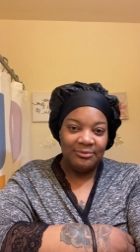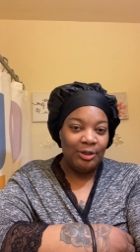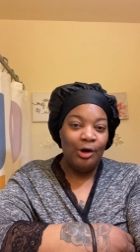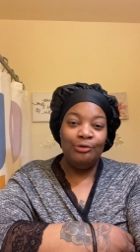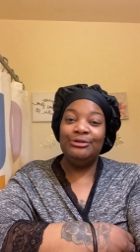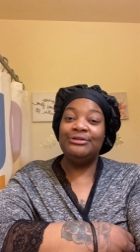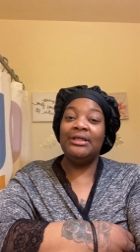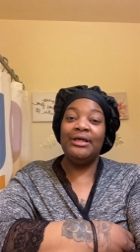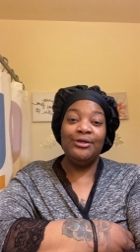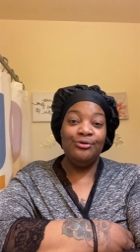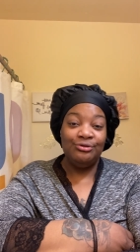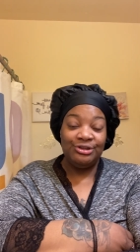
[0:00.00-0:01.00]
only
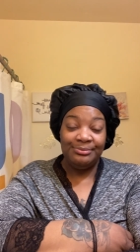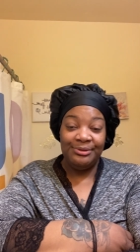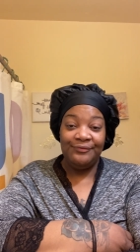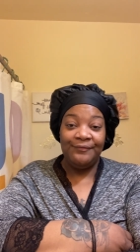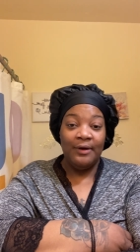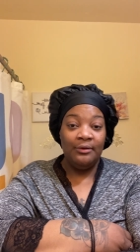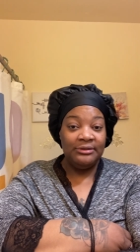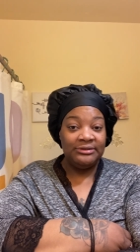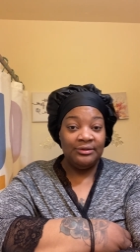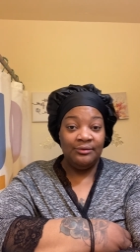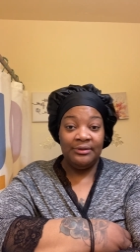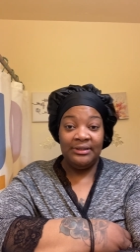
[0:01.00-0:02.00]
thing you should be focused
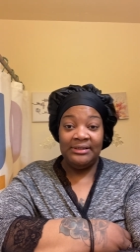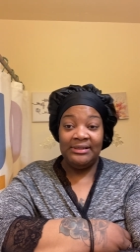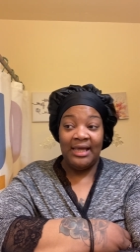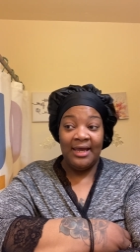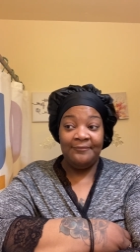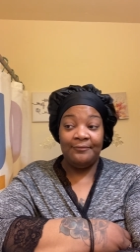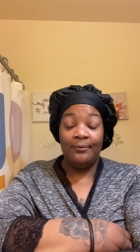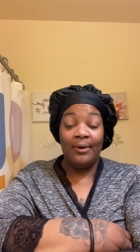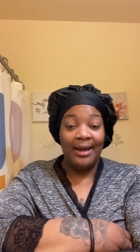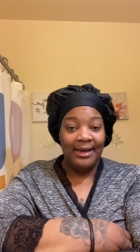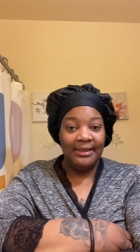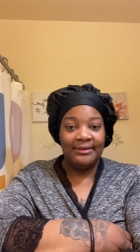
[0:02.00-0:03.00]
on in life
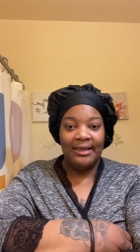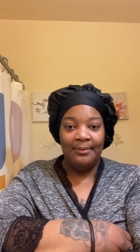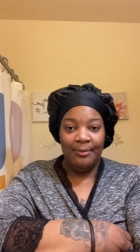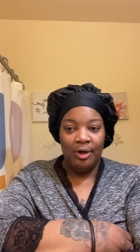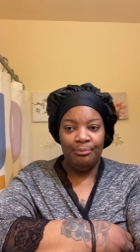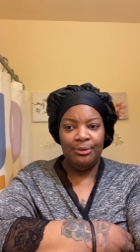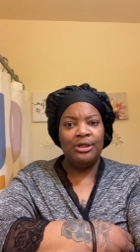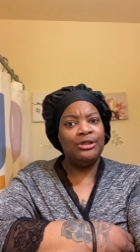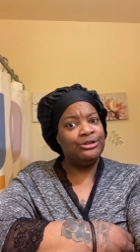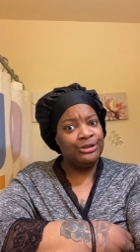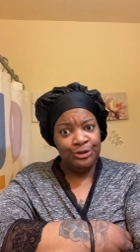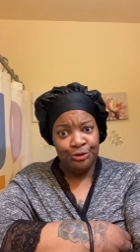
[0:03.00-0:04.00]
right at that moment,
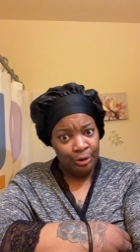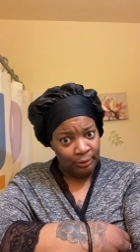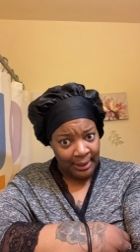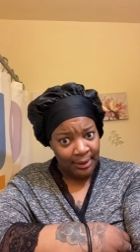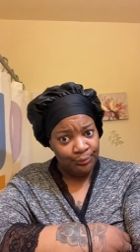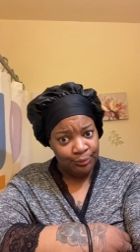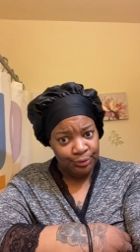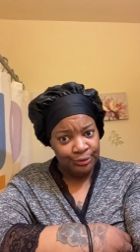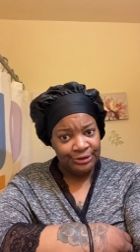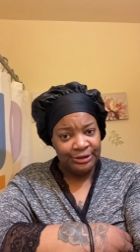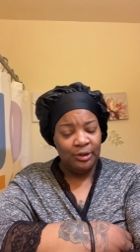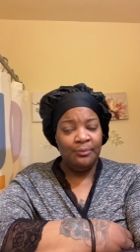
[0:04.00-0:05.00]
because since you don't like
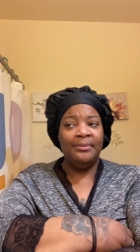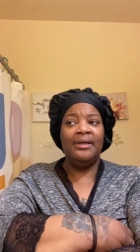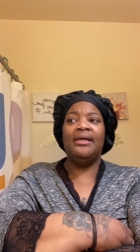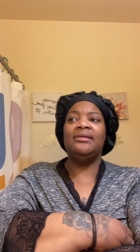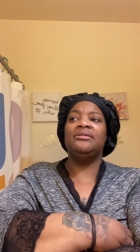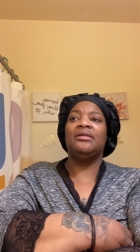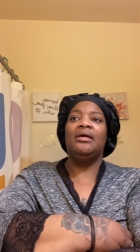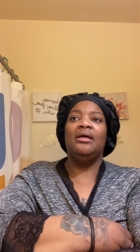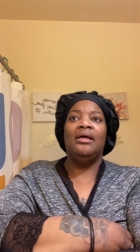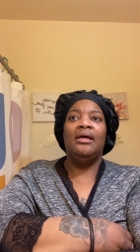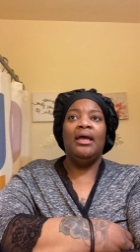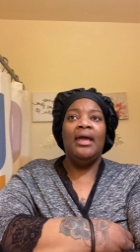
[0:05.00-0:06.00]
rules so much,
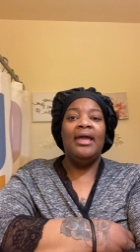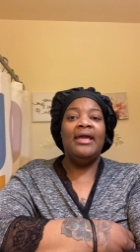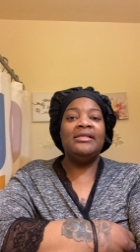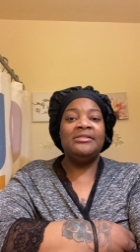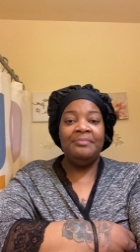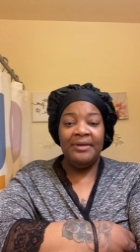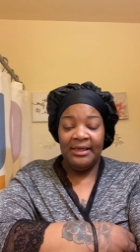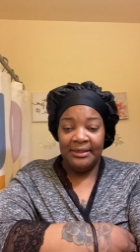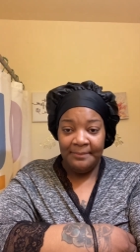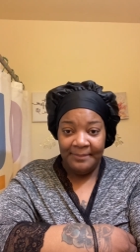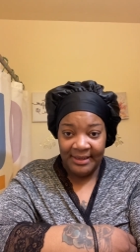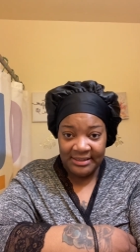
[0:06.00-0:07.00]
it's being the
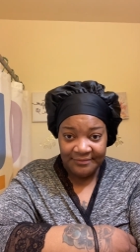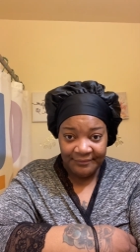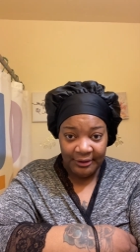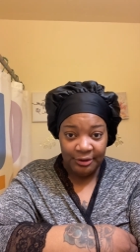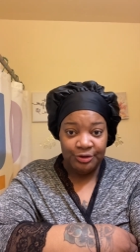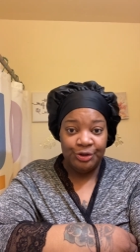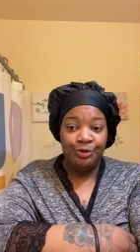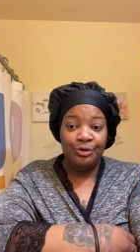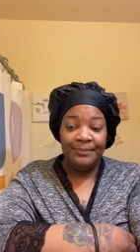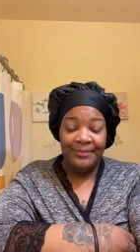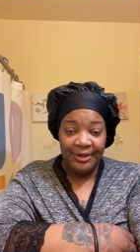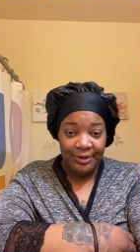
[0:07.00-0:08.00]
best version you
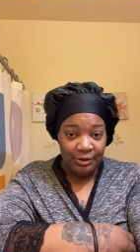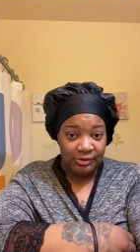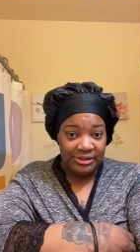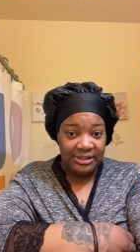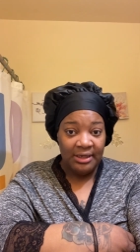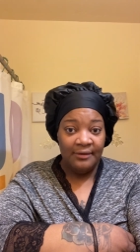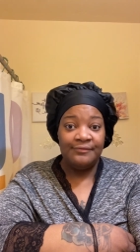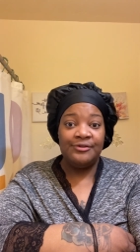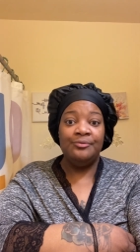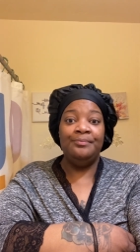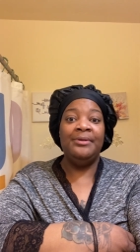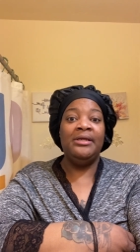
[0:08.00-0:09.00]
could be of yourself
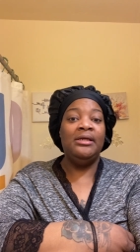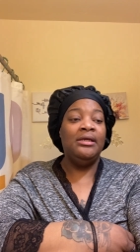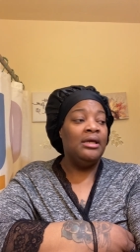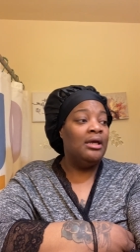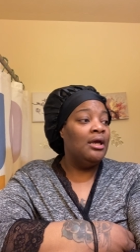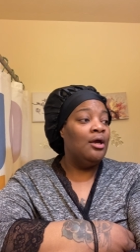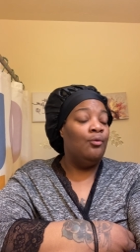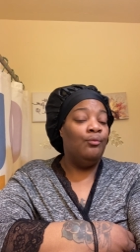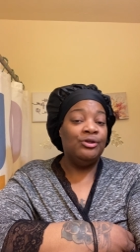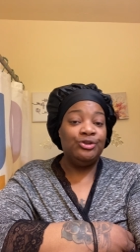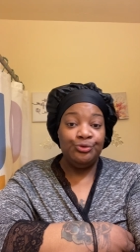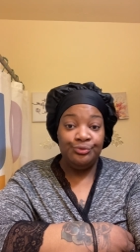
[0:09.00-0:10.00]
to be
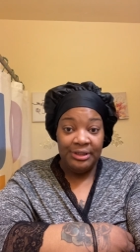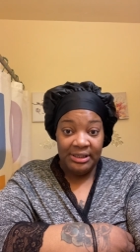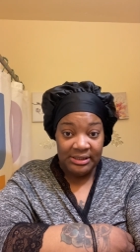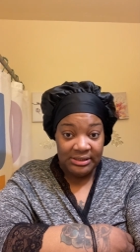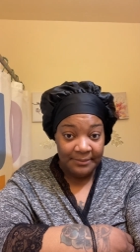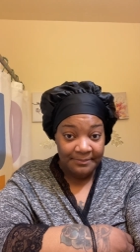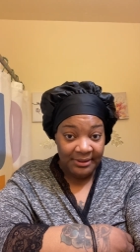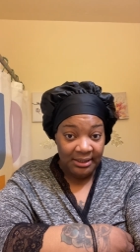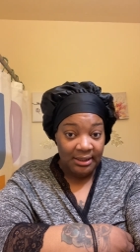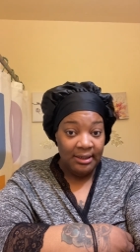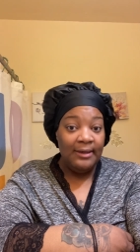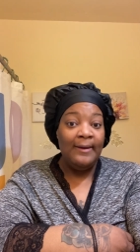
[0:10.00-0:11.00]
what you need to
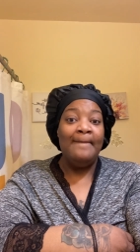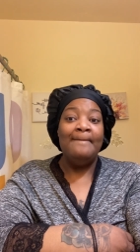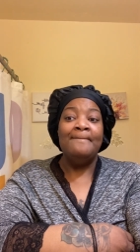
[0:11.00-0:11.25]
be,